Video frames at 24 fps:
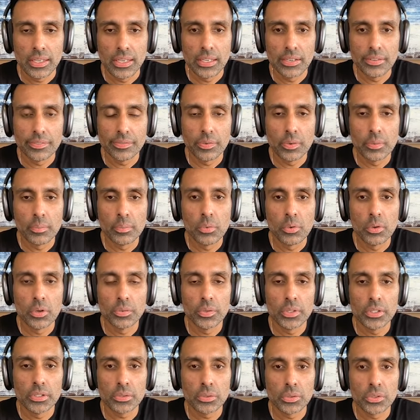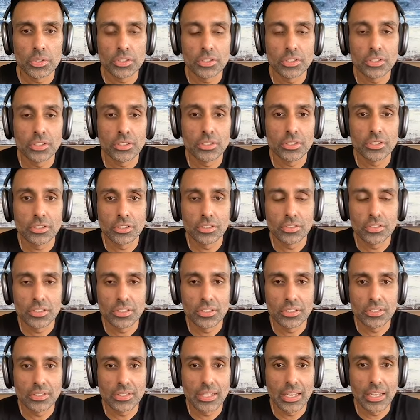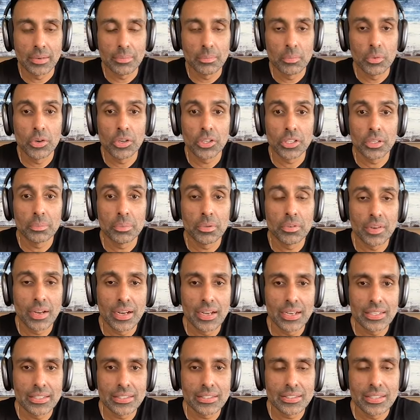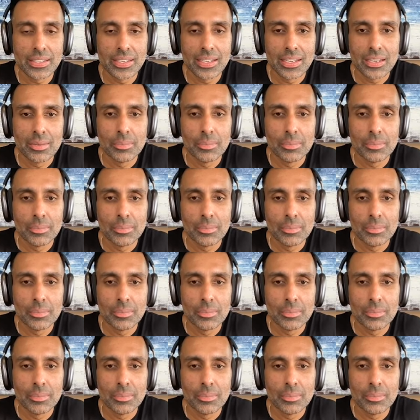And for more resources and services that Morgan provides,